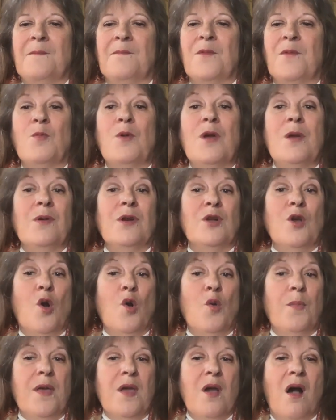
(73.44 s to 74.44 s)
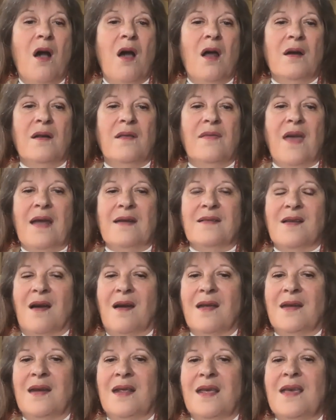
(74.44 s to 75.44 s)
We would go beyond that
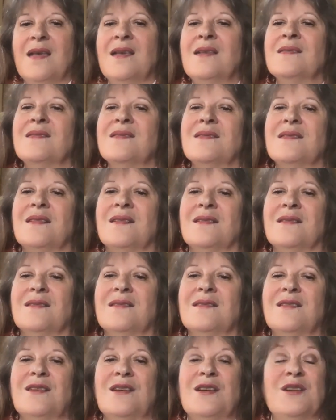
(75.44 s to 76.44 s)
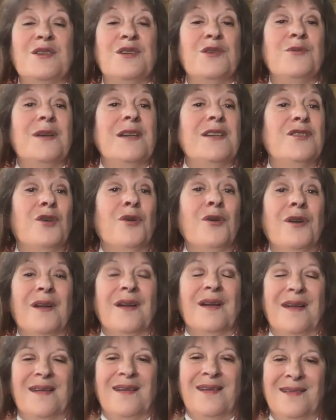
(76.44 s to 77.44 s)
tiny instant to
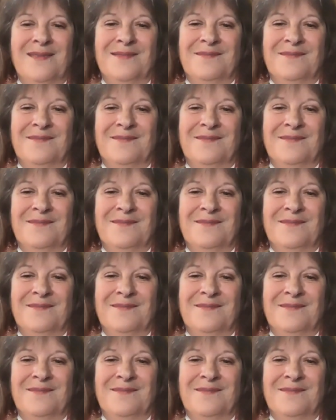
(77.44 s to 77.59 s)
eternity.